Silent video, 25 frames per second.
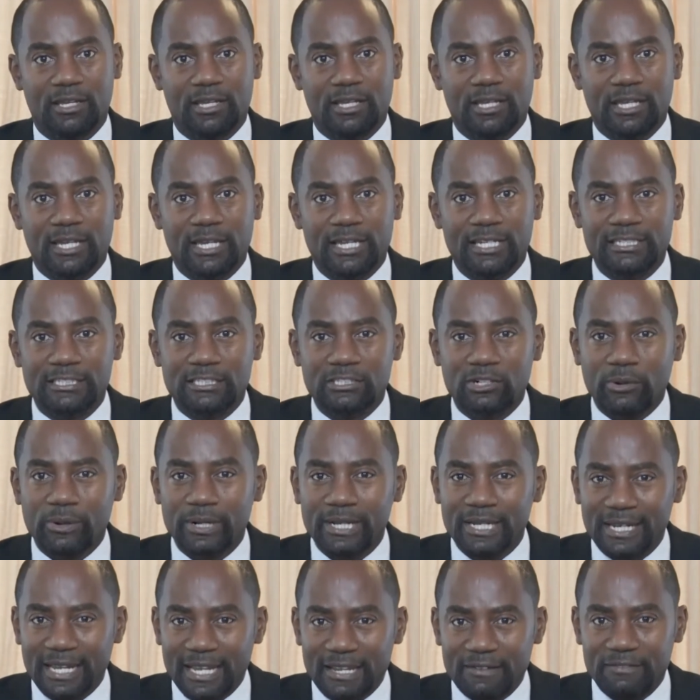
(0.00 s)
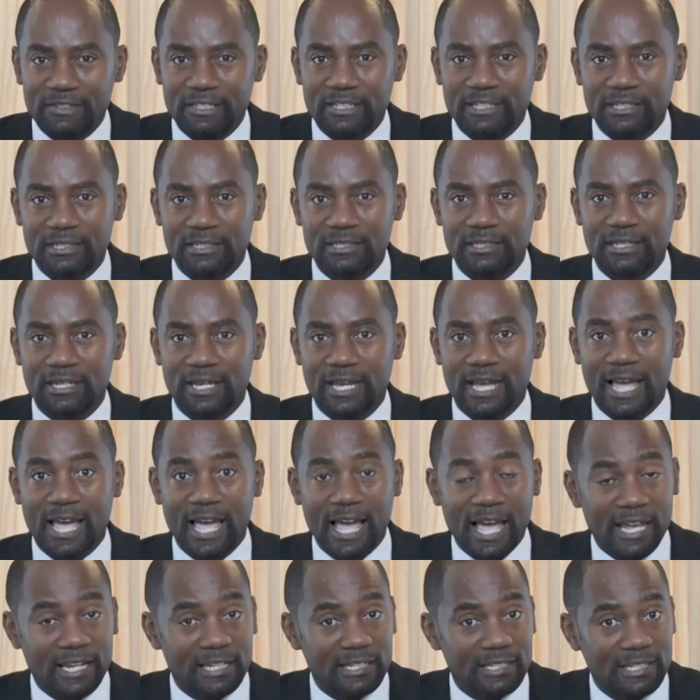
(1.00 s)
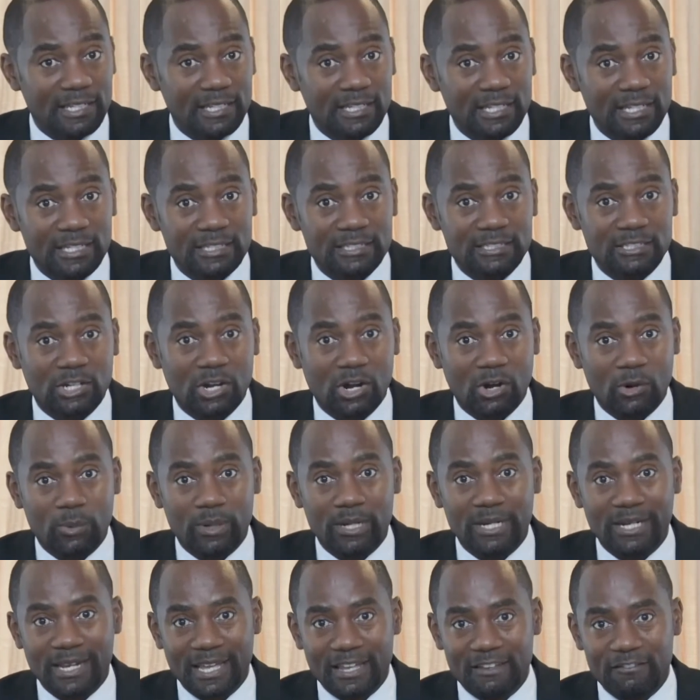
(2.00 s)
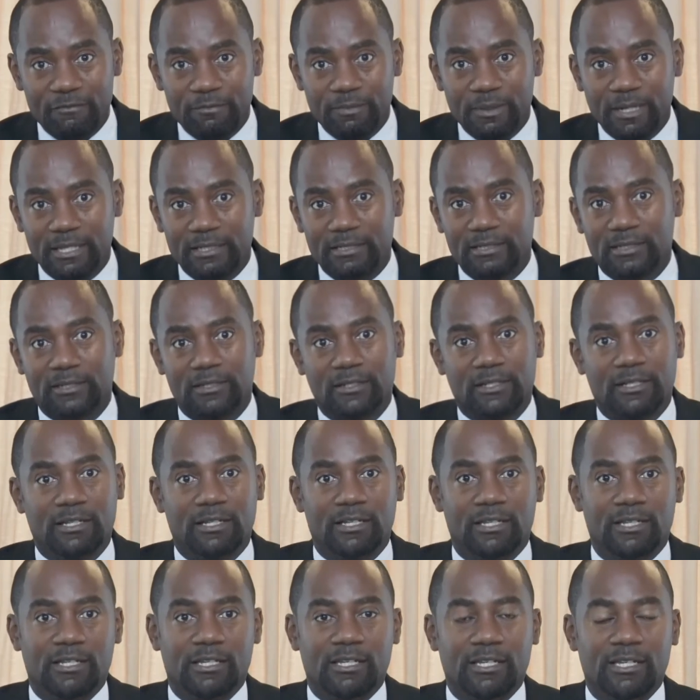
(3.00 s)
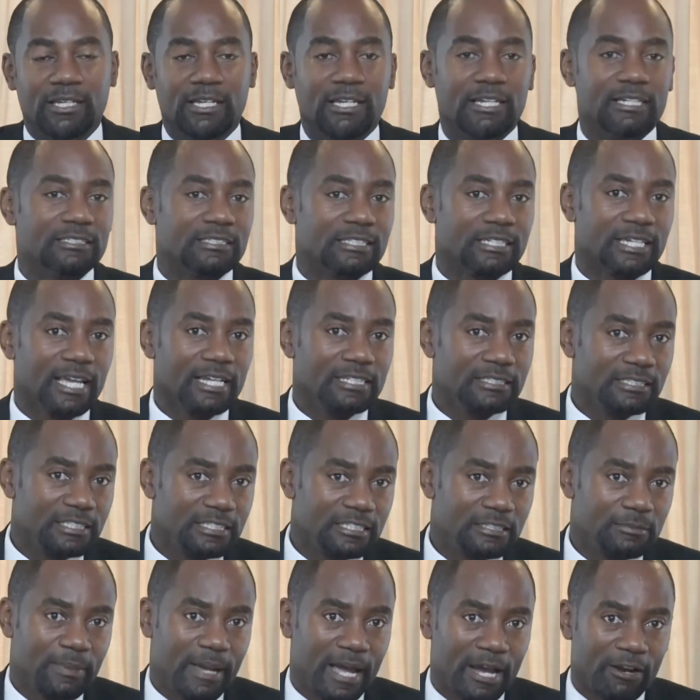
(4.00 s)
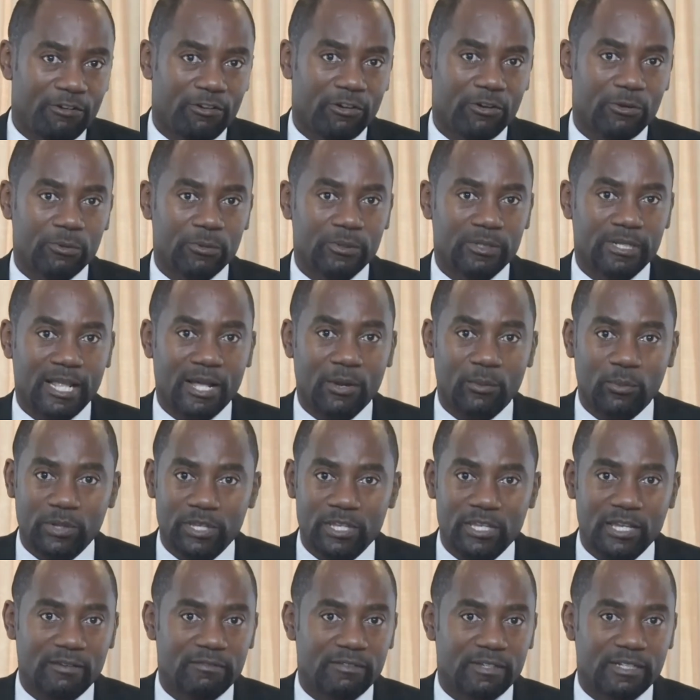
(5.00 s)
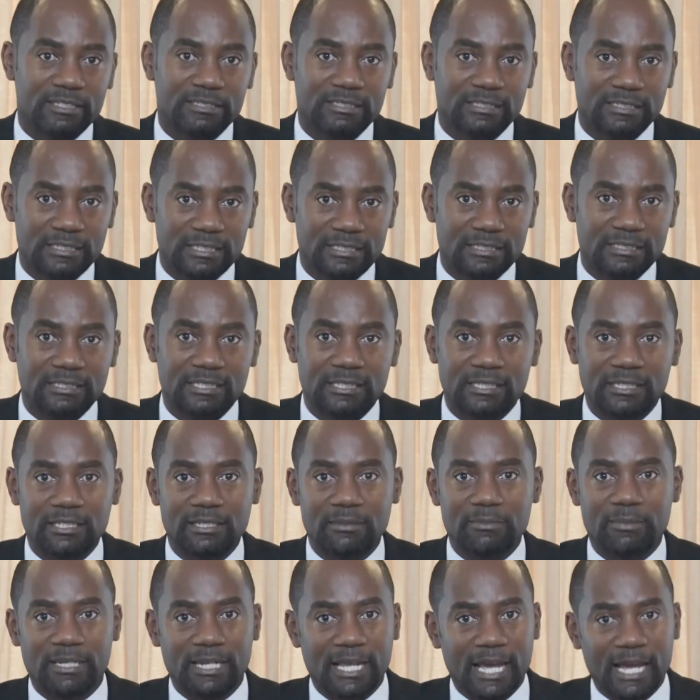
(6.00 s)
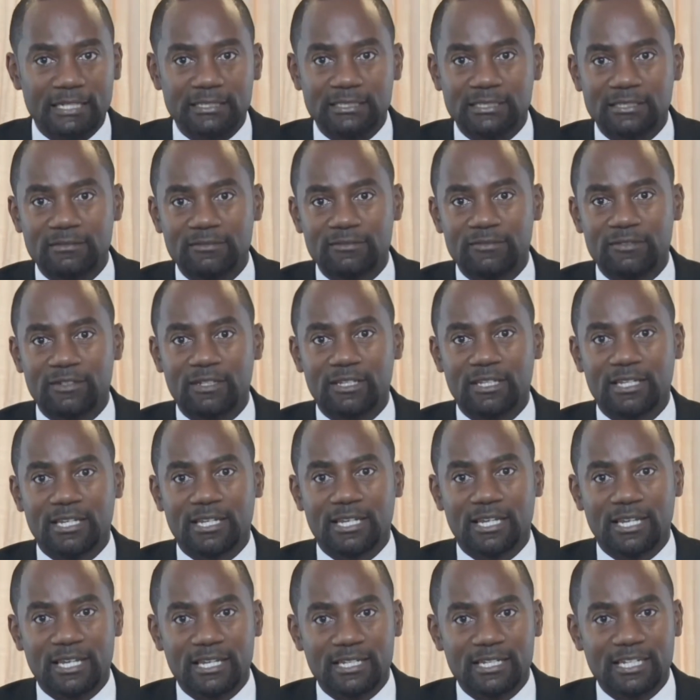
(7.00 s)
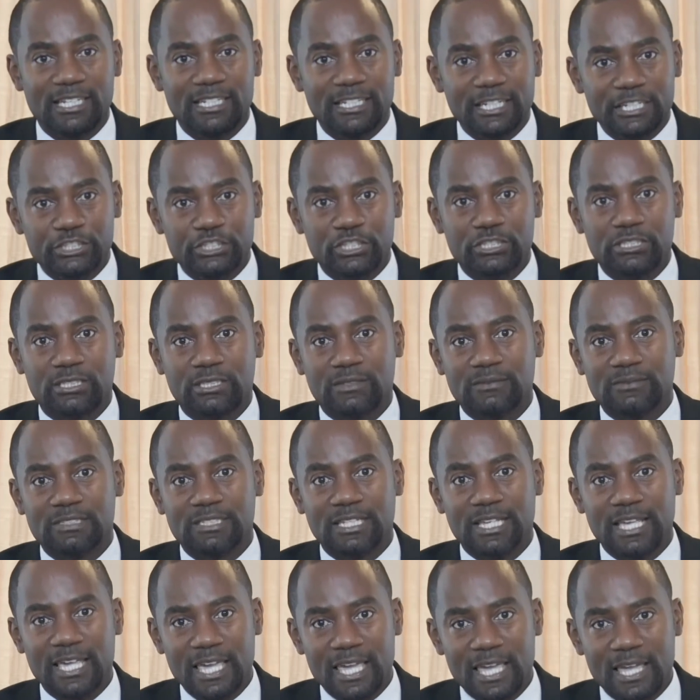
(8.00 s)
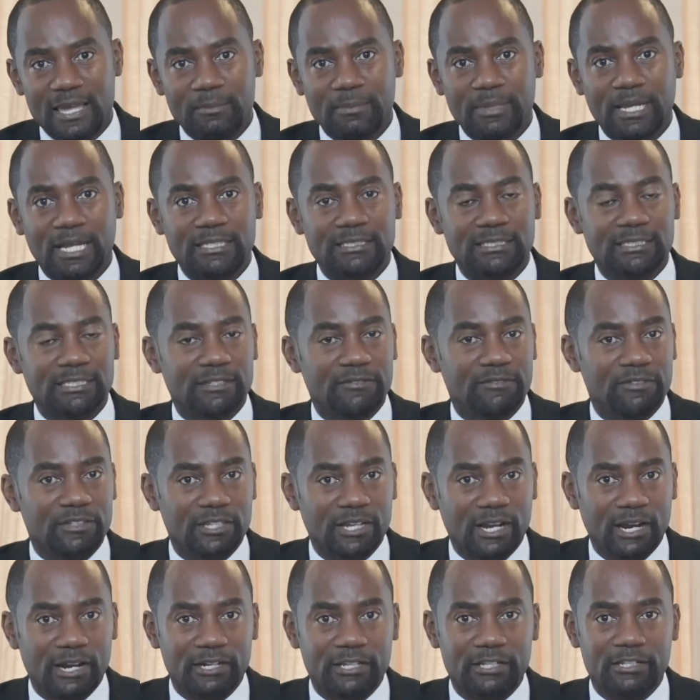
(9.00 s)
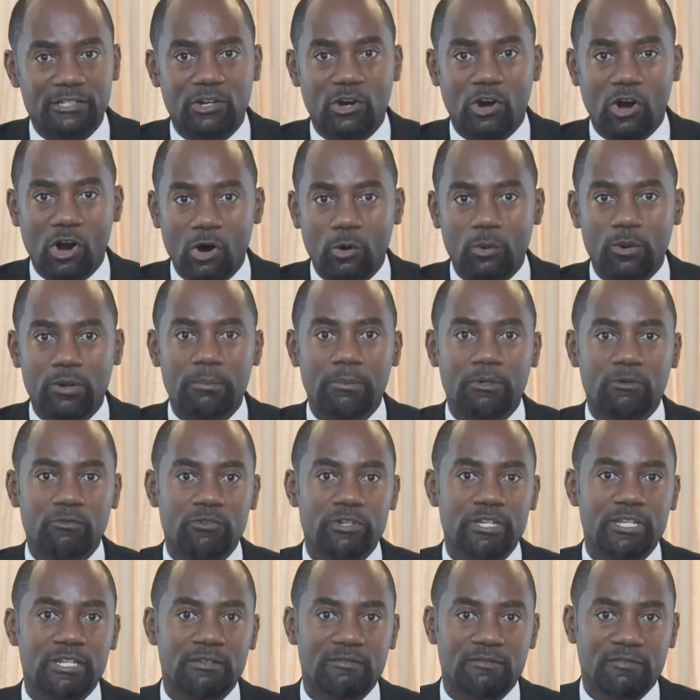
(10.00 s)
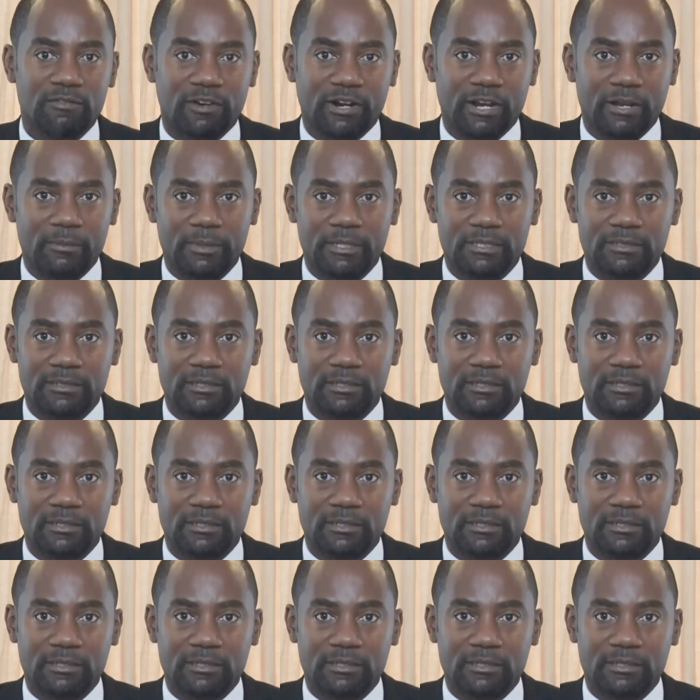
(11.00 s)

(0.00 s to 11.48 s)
It is our livelihood and it is our lifeblood. It is against this background that we have consistently been active in initiatives aimed at safeguarding our marine environment.